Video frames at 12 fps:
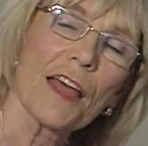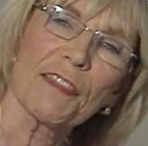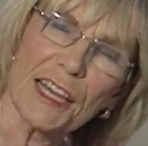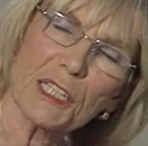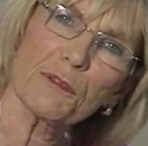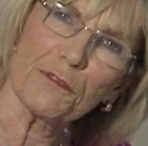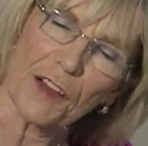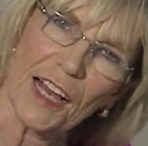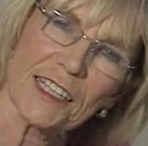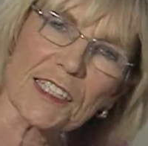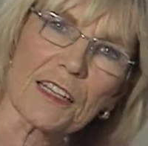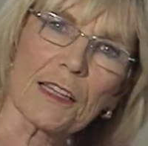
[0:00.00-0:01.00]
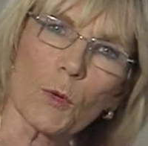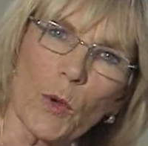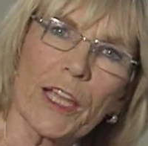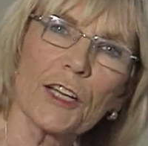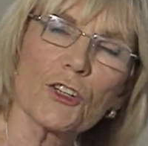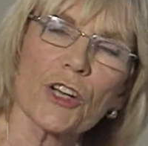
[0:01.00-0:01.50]
that is faster than we
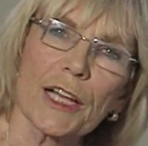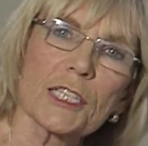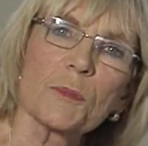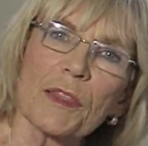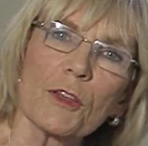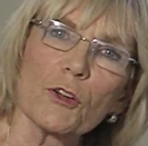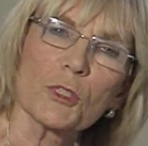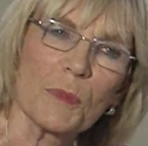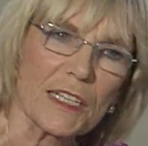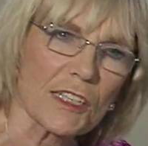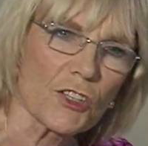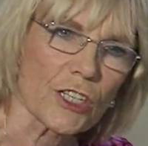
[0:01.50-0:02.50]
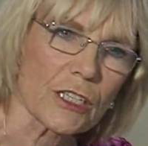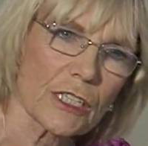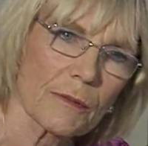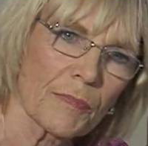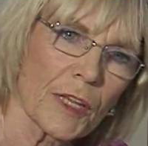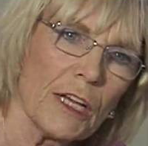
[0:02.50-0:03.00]
can transmit those messages.
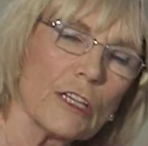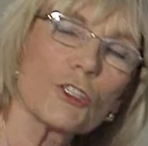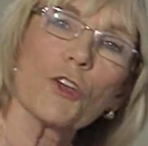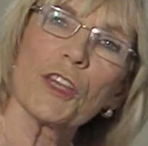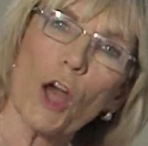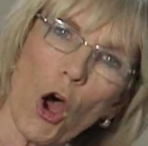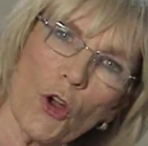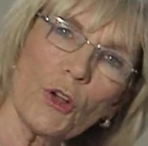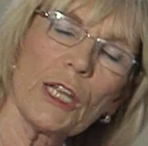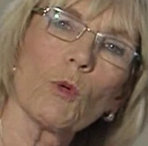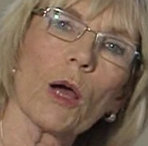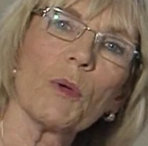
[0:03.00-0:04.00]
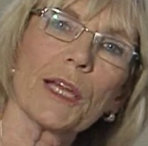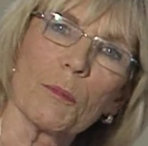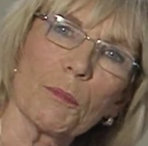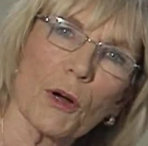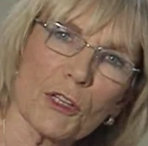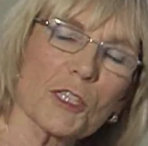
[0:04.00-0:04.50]
So the only way we can
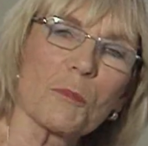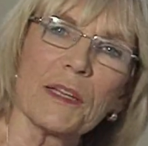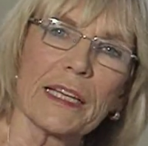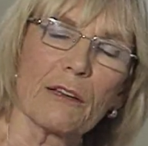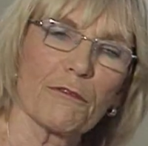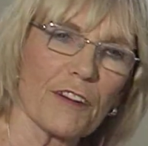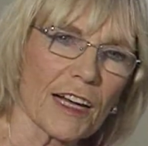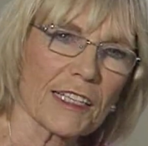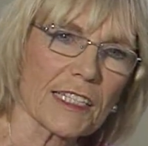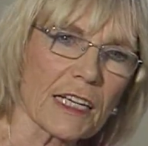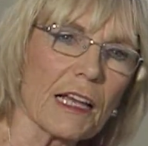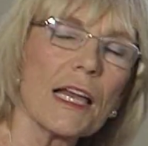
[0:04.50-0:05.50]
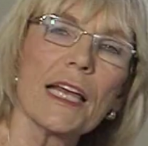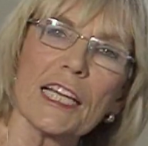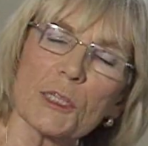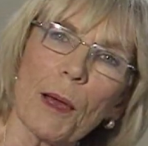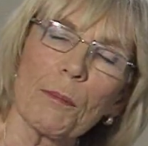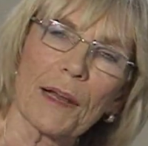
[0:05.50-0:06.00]
possibly get faster
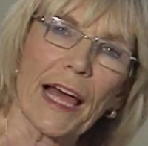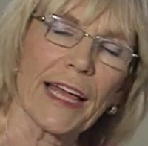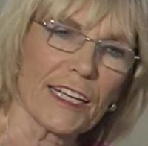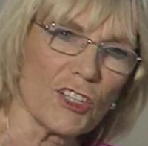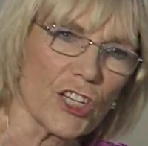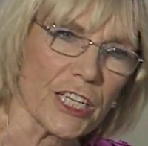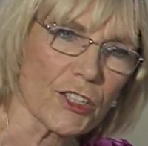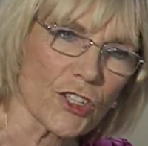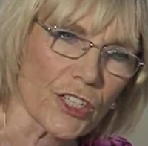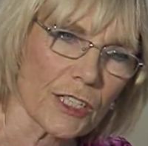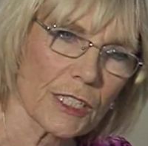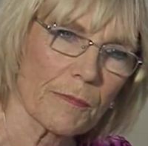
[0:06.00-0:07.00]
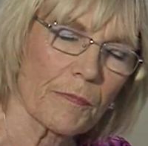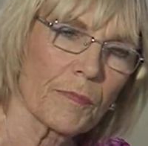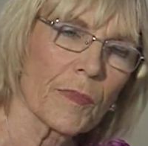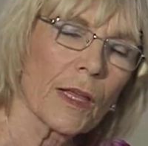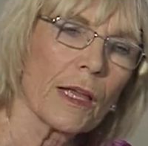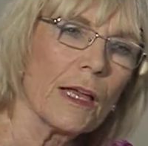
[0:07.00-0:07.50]
is by playing in gestures.
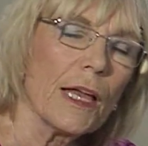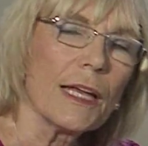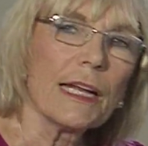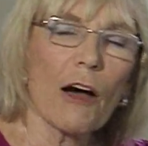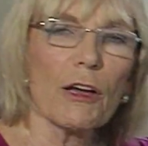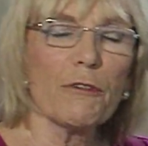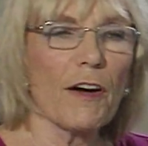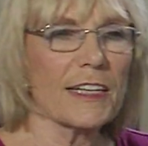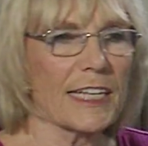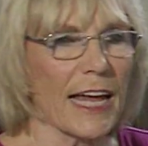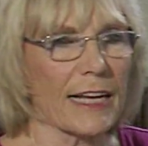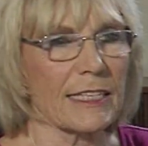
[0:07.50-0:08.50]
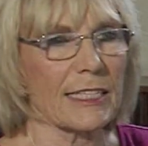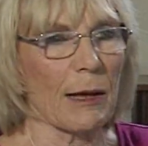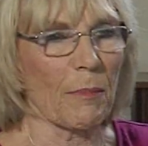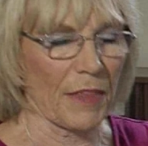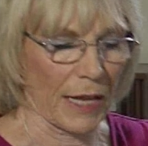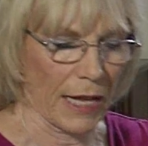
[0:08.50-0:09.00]
Now, if I take
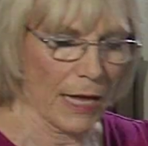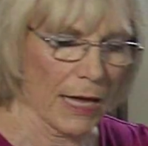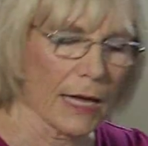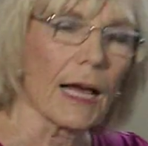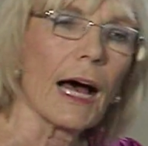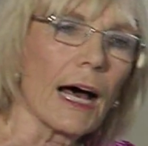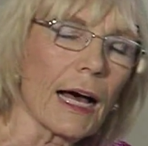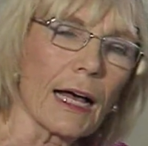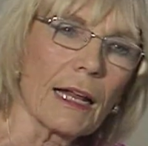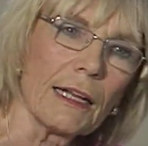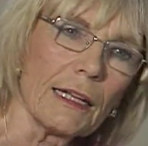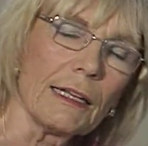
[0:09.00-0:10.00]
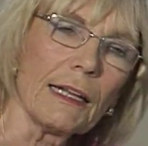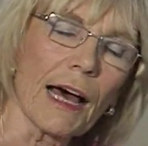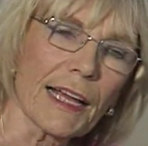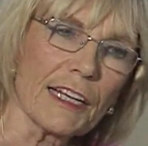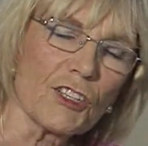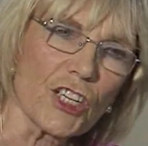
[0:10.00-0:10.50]
something
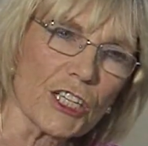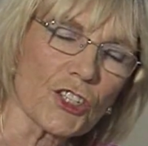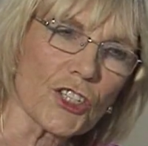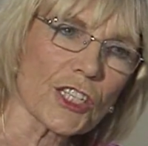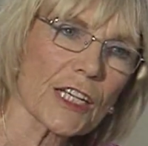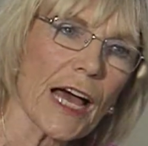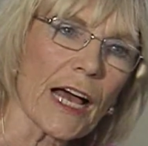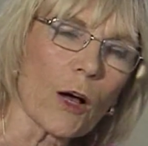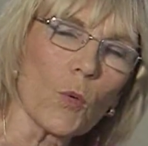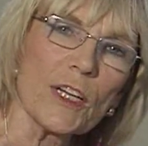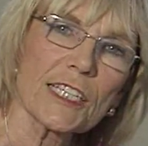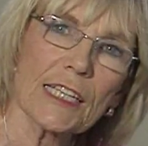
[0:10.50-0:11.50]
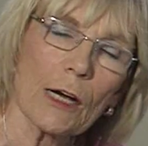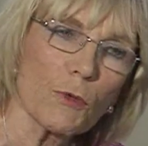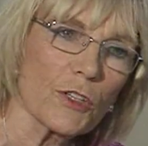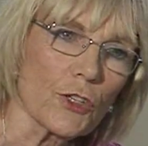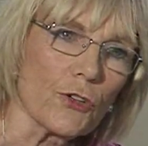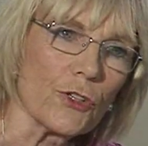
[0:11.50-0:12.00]
like a gesture scale, we start with 2